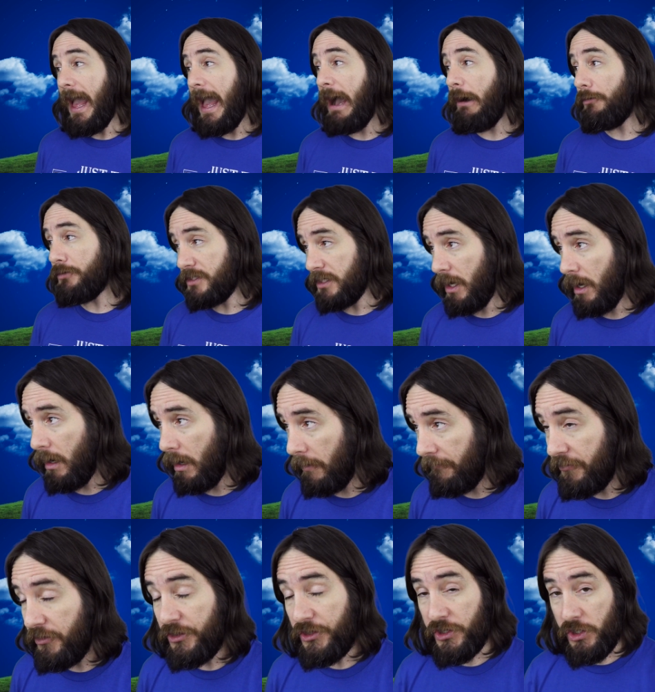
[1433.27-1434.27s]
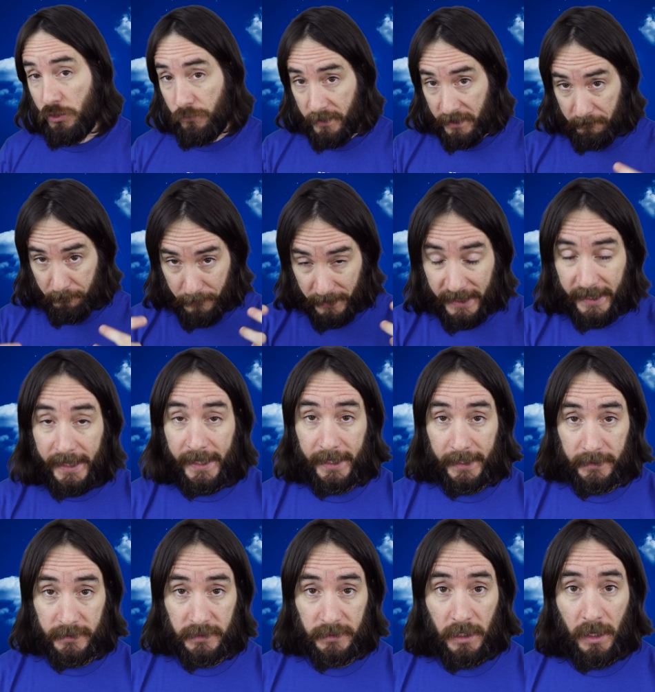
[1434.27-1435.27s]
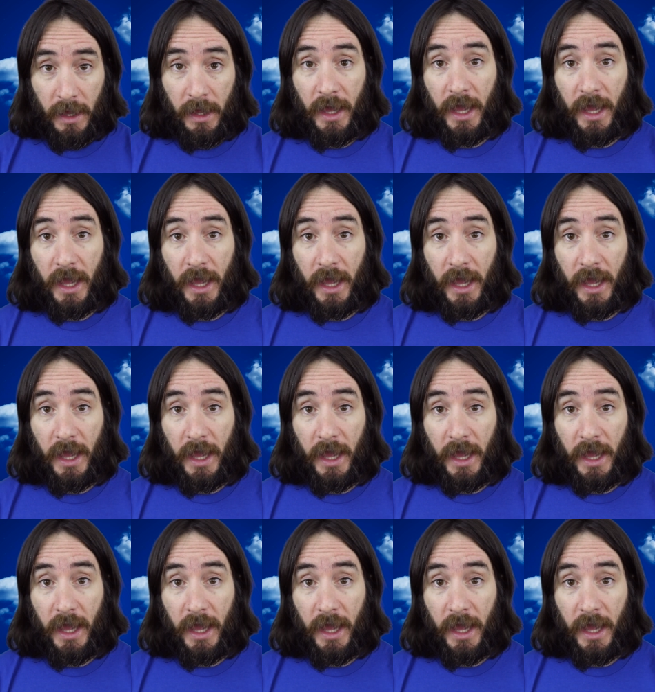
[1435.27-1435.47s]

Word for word: out of human beings.